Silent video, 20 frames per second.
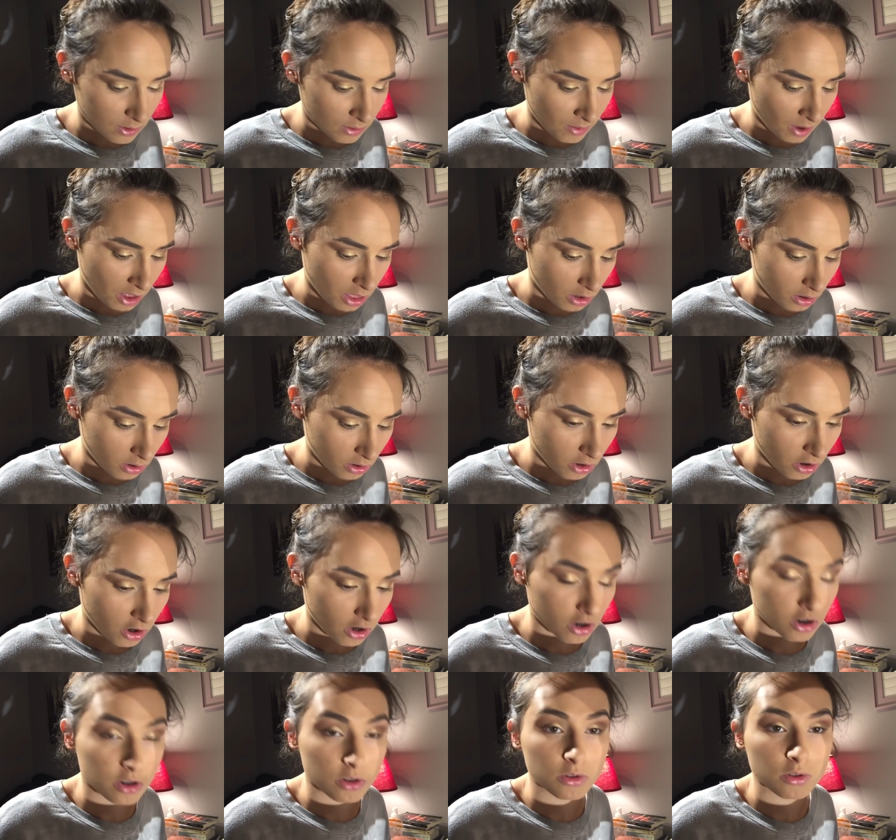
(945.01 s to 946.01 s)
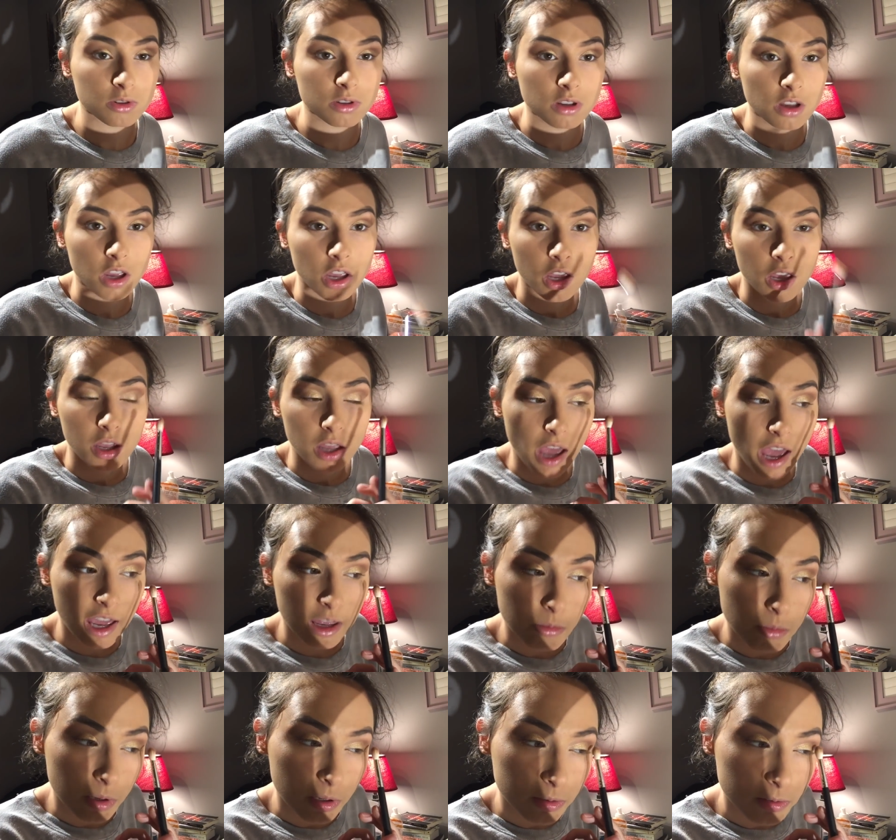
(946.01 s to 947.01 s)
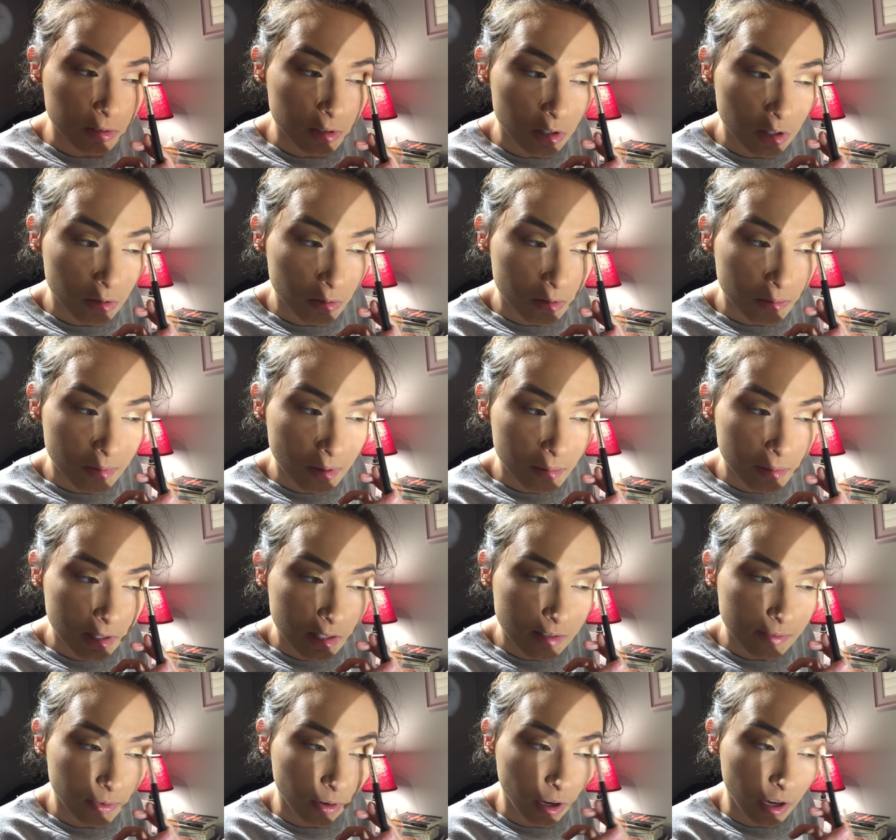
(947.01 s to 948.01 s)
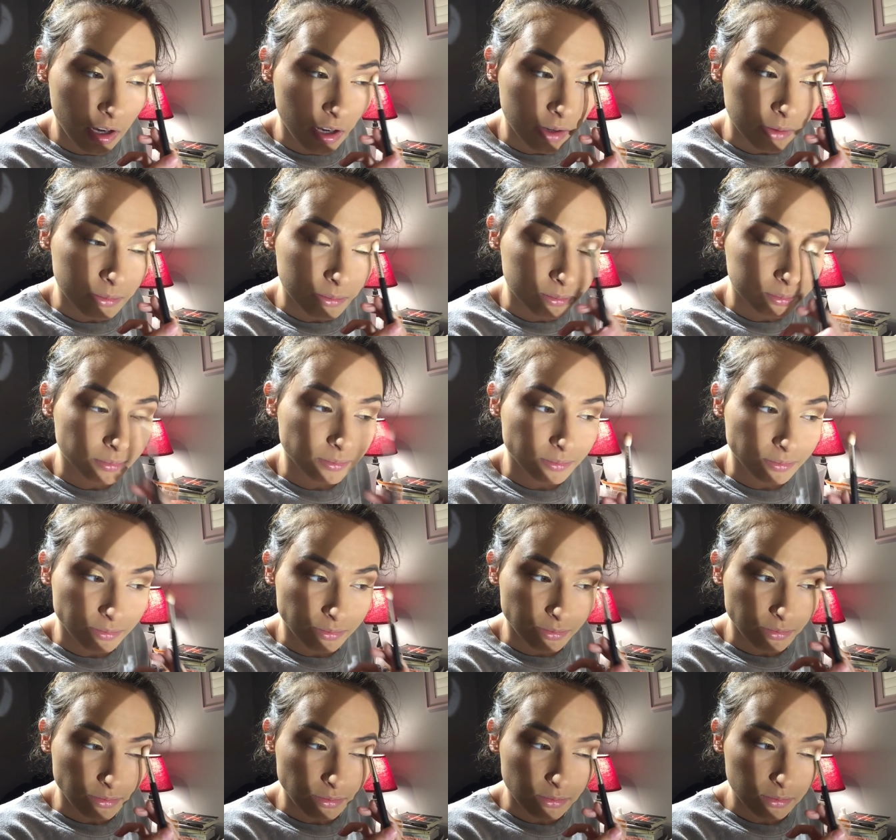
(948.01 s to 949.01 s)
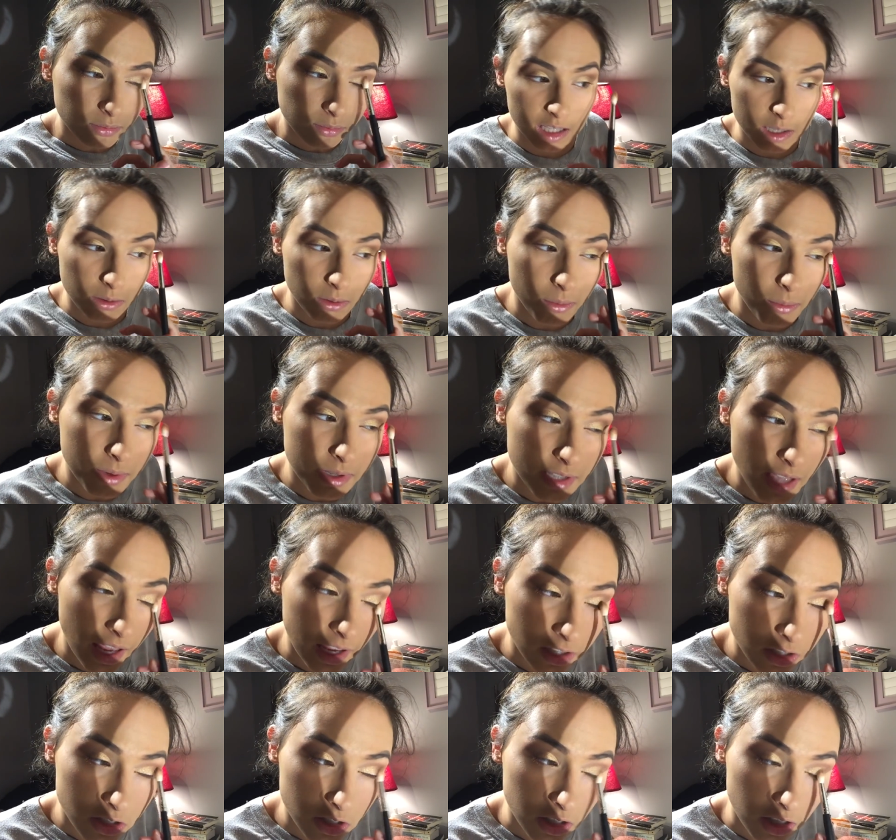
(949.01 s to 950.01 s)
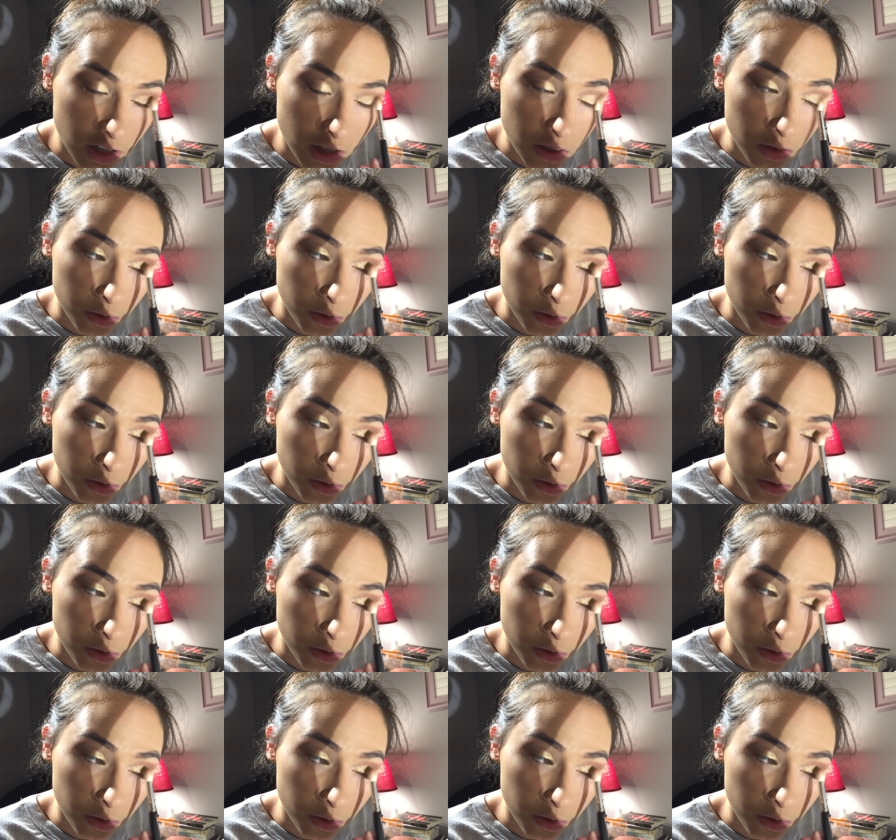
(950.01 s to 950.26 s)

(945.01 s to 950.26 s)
was my 3rd cruise. I had been on 2 with my best friend. This one was actually a